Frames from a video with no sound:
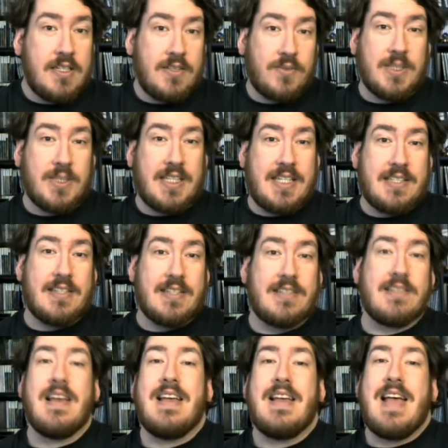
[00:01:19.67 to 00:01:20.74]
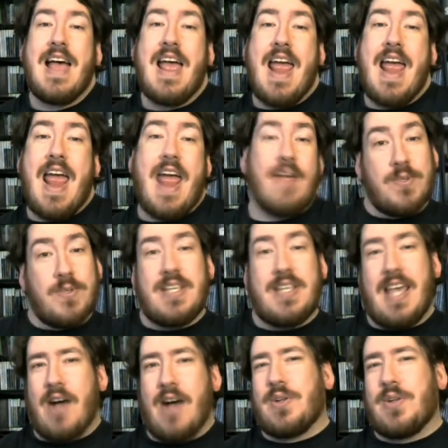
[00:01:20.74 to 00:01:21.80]
releases, and we'll see
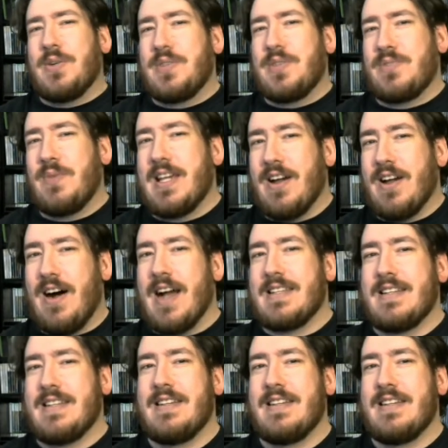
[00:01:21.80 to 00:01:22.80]
how close we got.